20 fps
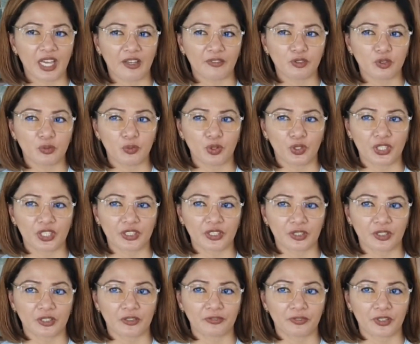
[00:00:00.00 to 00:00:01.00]
have to monitor
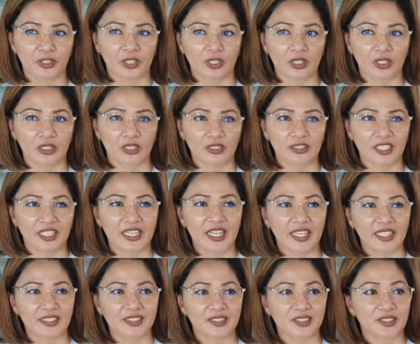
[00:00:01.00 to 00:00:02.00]
her for the
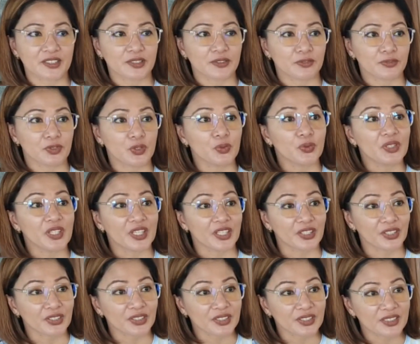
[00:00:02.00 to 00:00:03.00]
next few
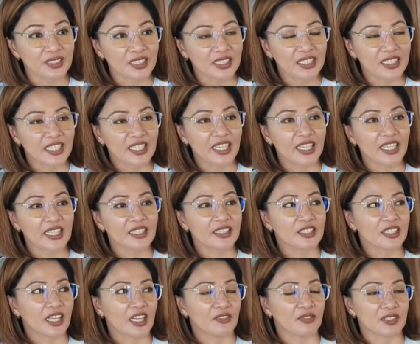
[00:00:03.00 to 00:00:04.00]
years and
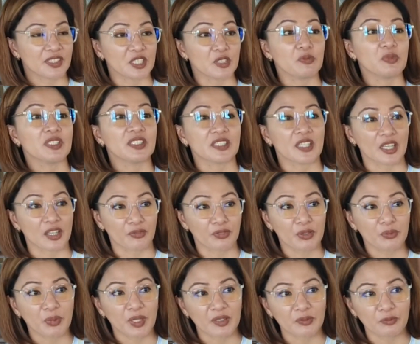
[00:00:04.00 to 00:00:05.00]
have a CBC every
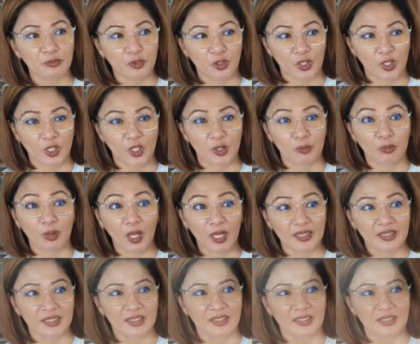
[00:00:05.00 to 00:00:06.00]
month for her blood.